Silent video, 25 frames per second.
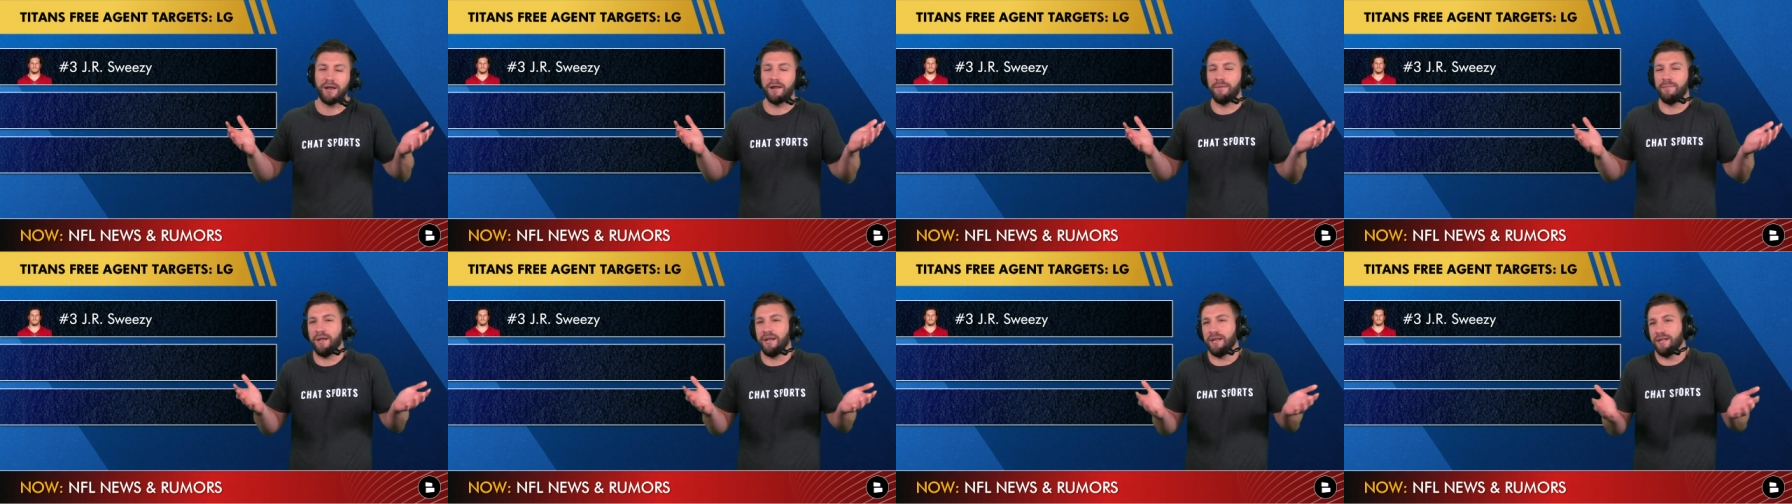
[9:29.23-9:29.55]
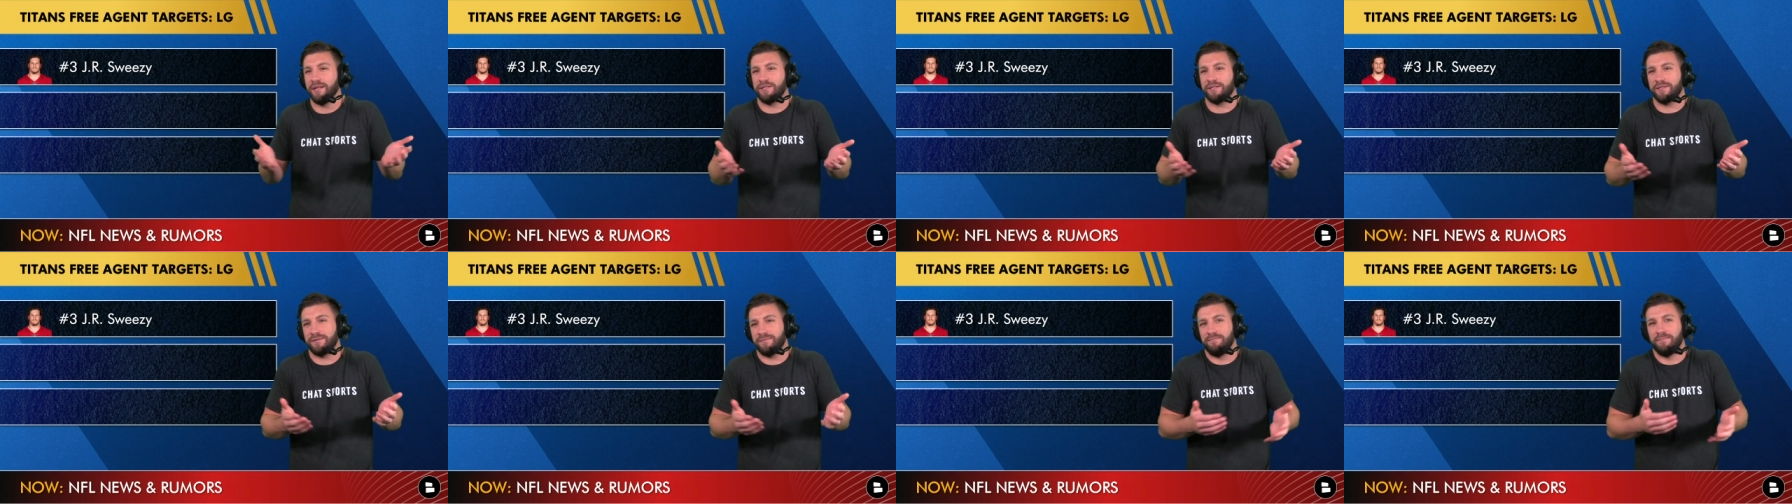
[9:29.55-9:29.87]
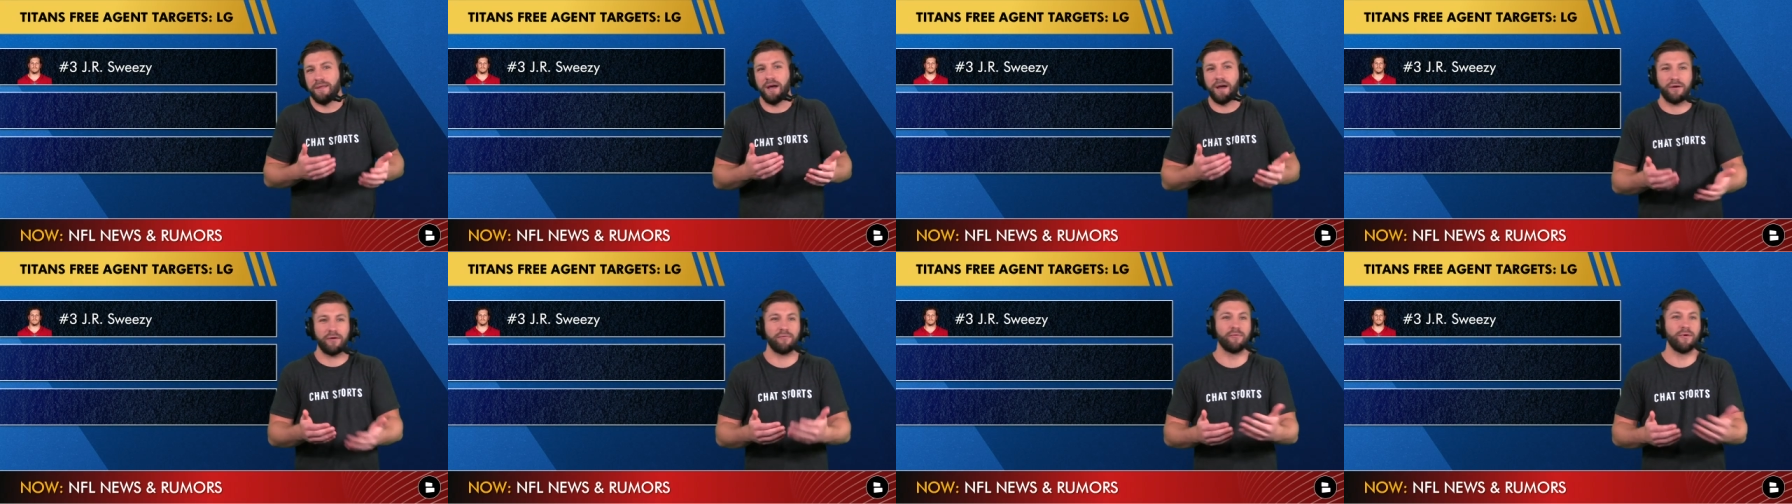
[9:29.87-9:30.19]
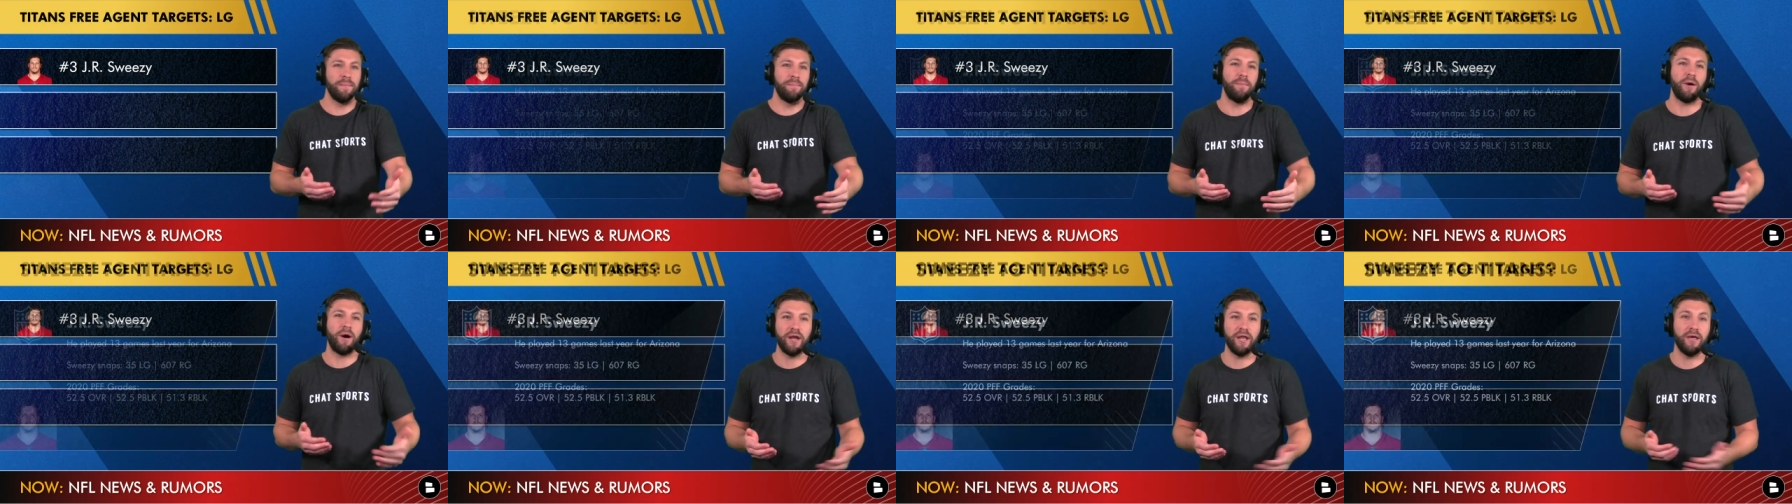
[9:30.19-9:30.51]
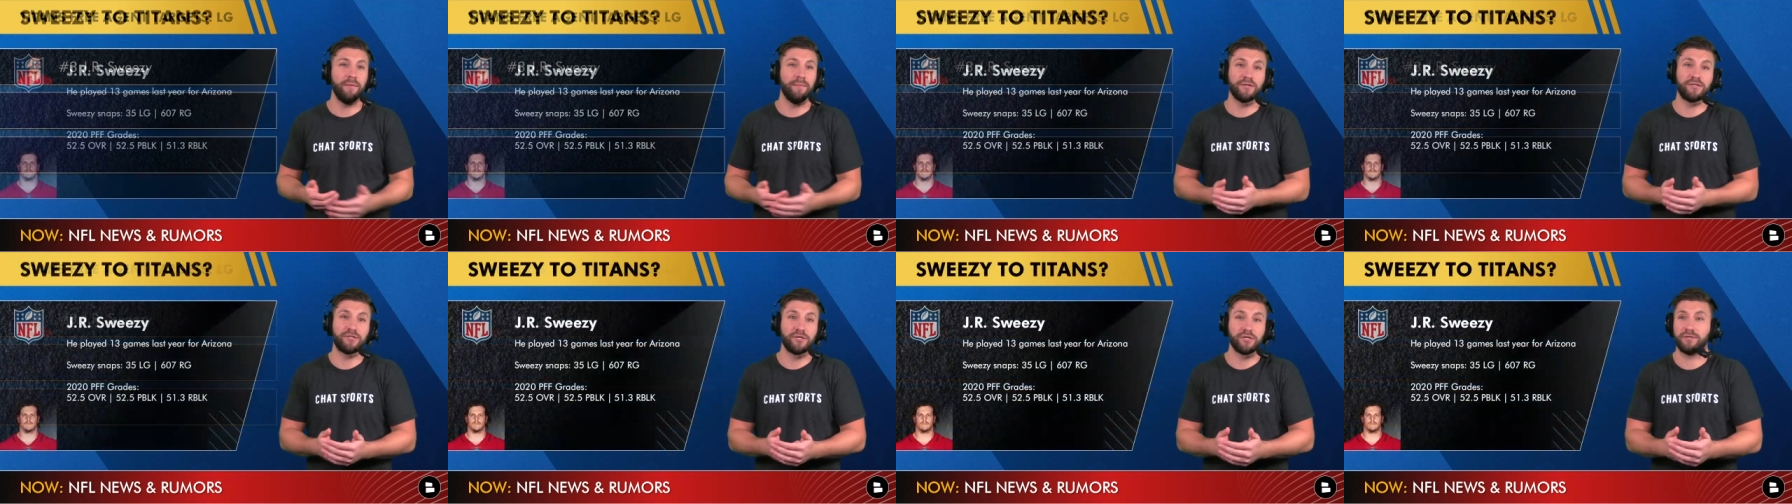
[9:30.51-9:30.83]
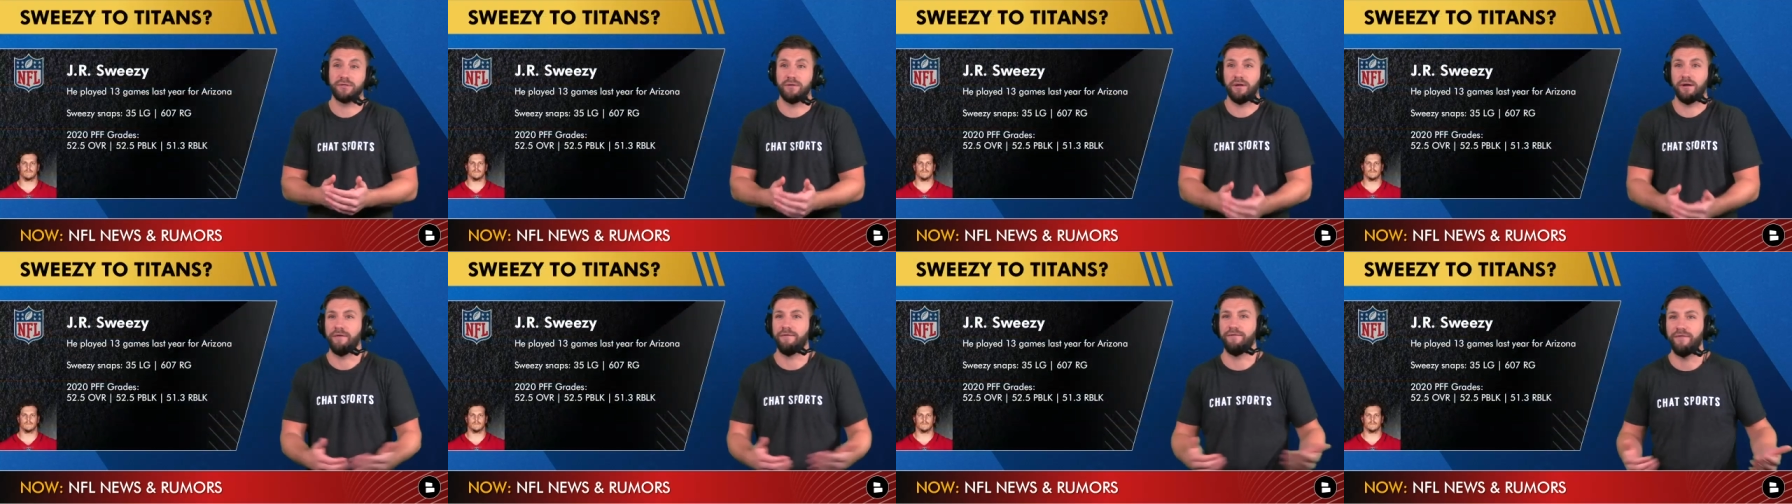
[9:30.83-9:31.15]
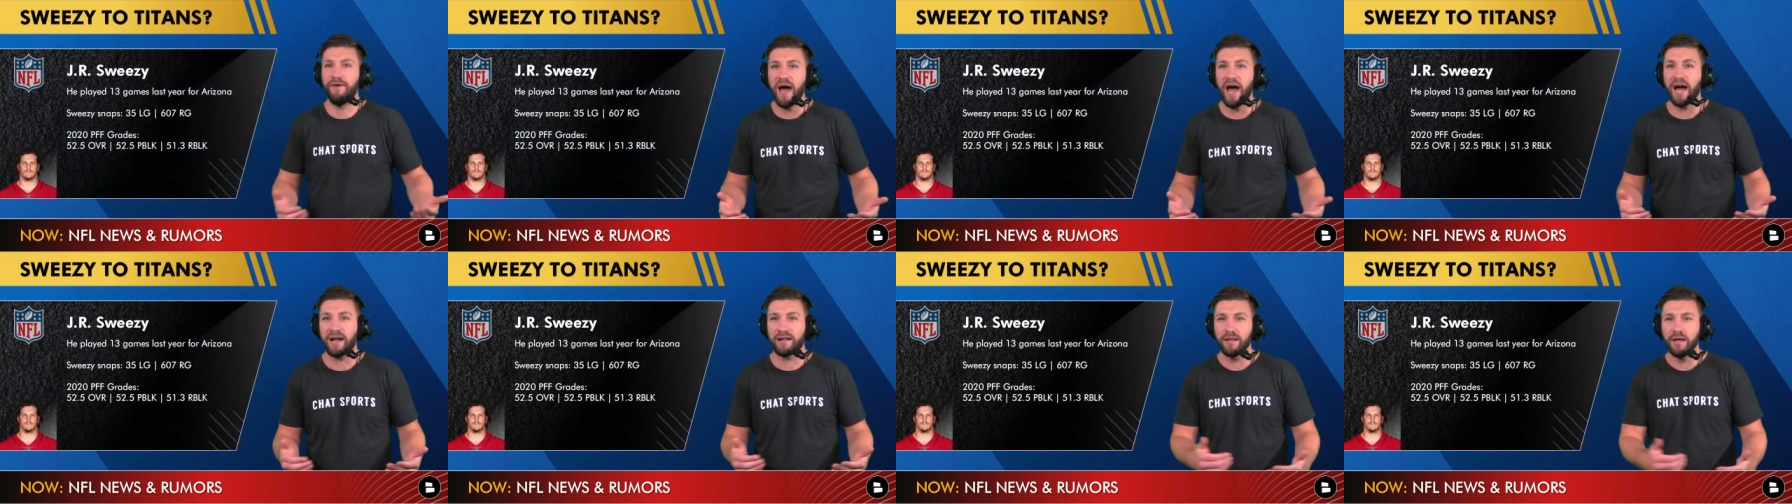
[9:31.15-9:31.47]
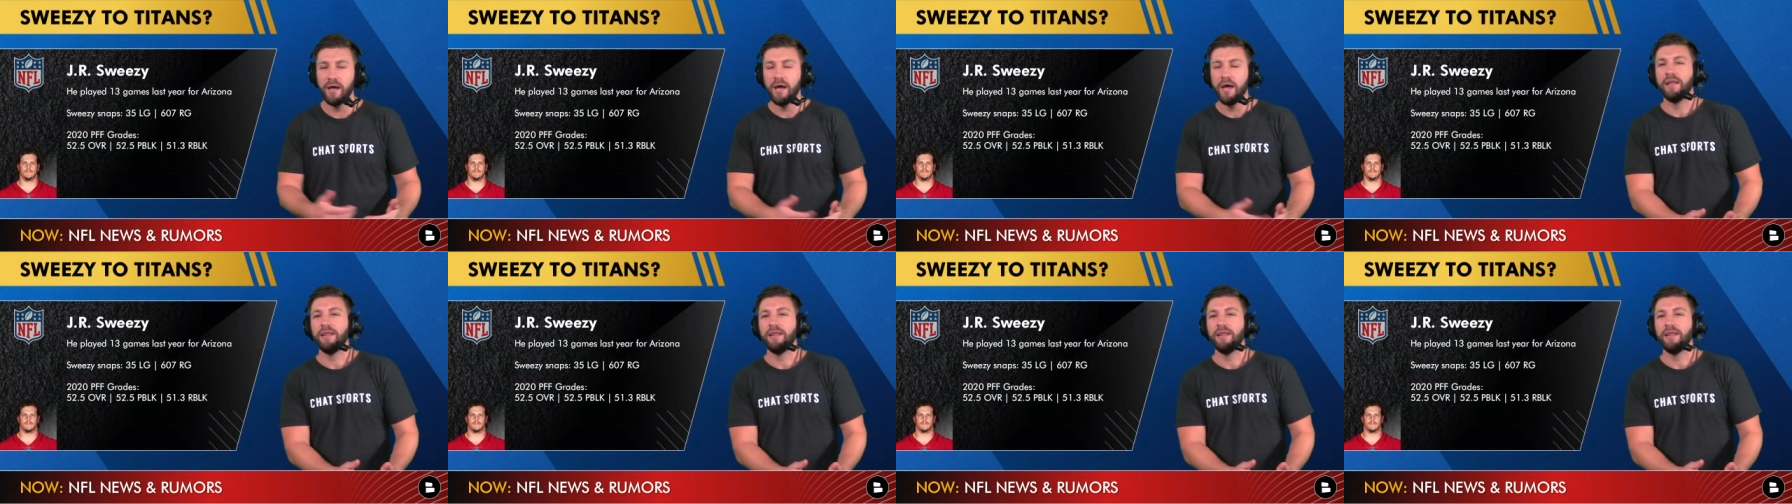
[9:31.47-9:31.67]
I mean, it's not a rip on him, it's just a fact.